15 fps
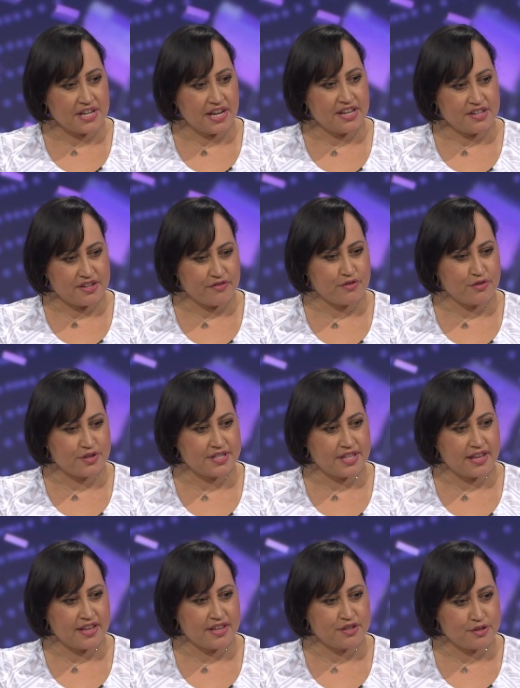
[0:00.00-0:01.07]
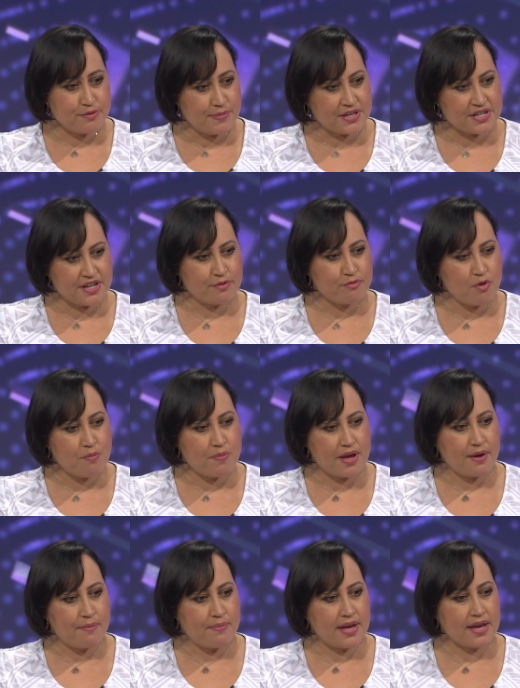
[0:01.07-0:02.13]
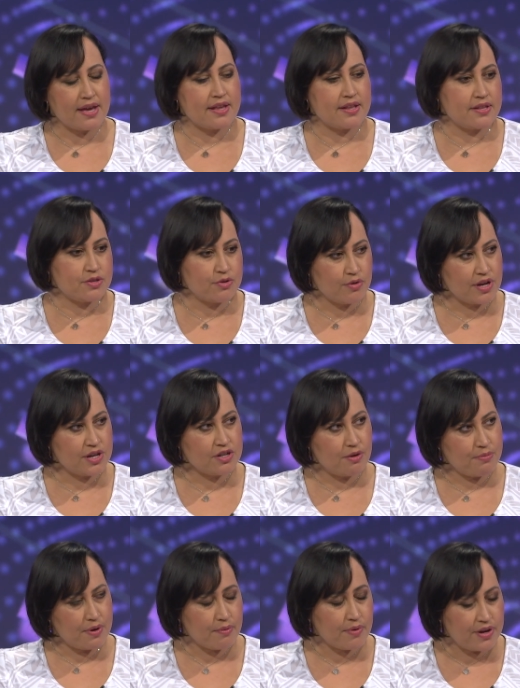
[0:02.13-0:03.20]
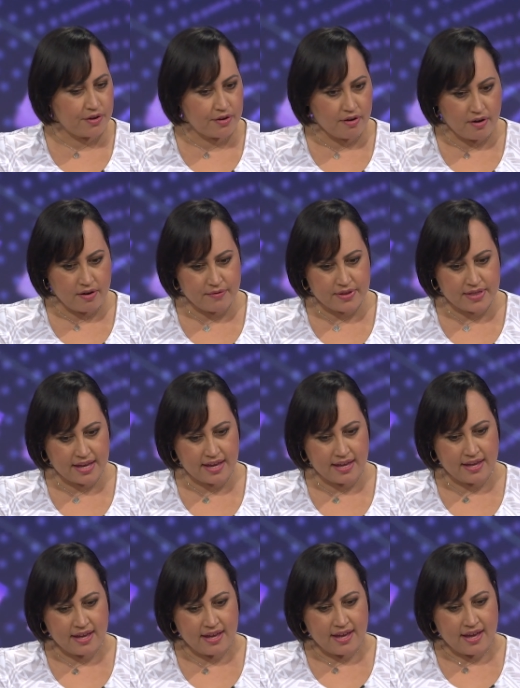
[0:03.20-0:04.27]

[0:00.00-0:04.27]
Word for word: change, of course, that as you mentioned, will be a big talking topic when you go over there.